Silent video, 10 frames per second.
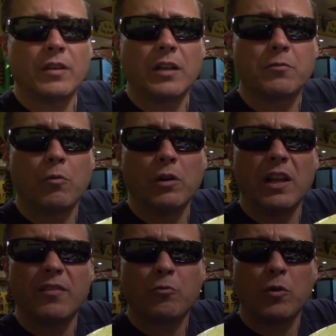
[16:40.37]
That's what we're
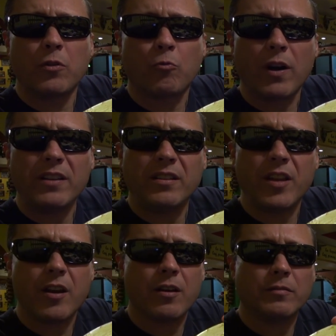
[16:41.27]
left with right
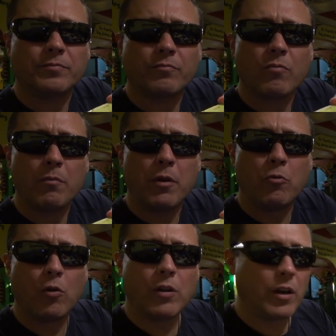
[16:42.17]
there. We
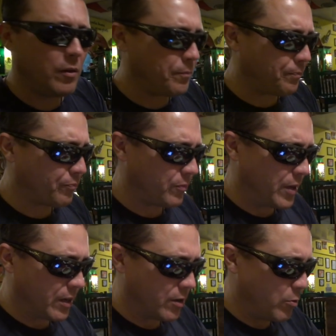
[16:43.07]
roll it up,
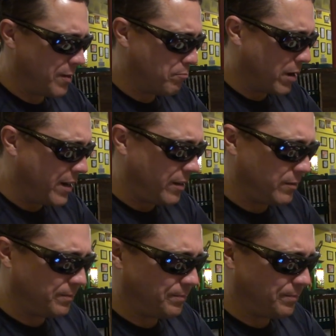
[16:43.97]
take a quick bite.